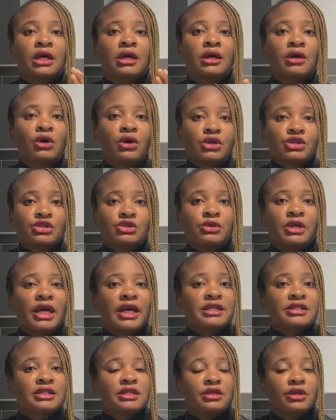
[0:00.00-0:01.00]
go to
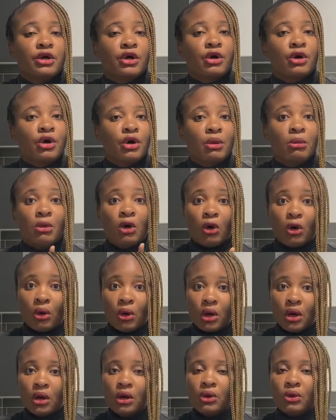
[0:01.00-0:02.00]
xe.com
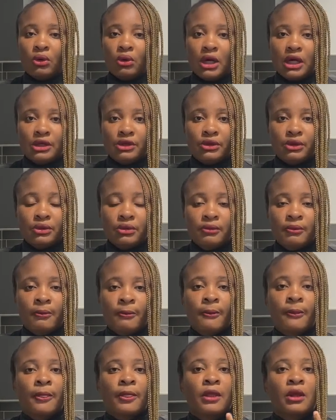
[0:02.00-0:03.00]
or Oando,
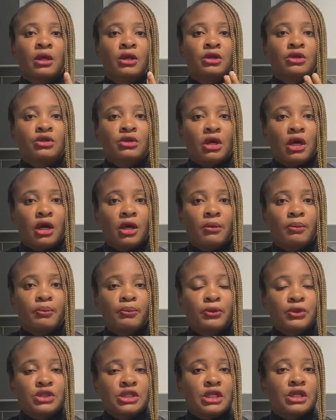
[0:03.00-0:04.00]

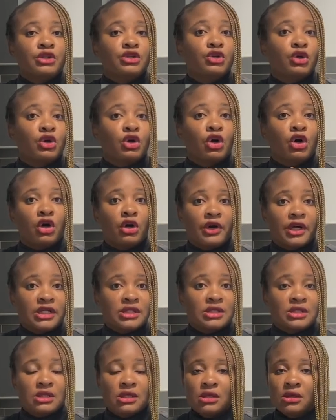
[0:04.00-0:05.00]
put in your
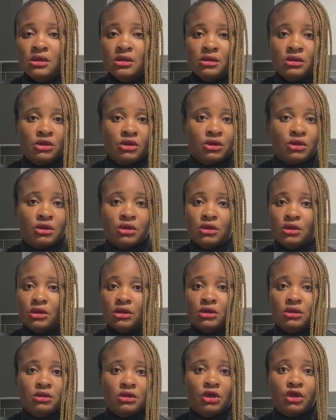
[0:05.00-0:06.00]
currency,
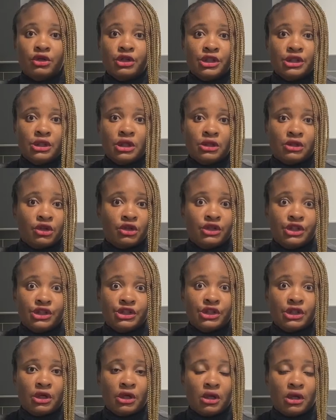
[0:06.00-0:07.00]
your
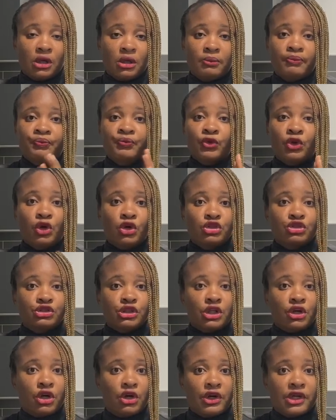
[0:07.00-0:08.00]
country
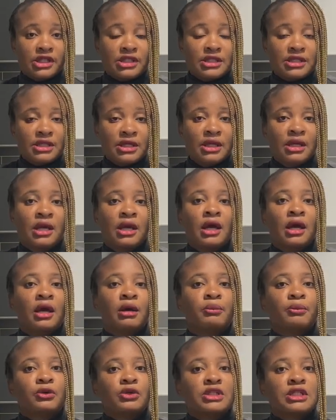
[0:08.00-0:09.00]
currency,
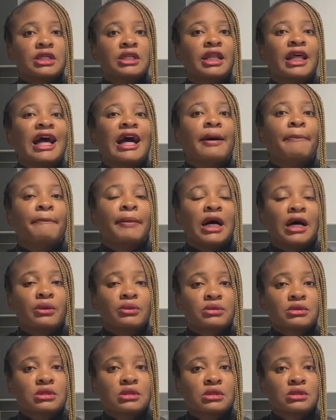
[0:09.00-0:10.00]
put in the
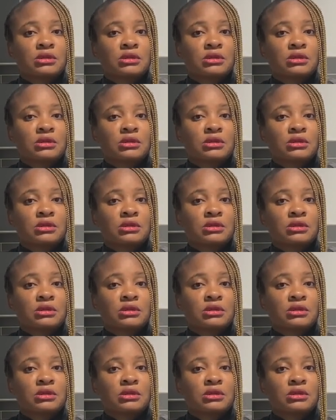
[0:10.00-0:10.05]
amount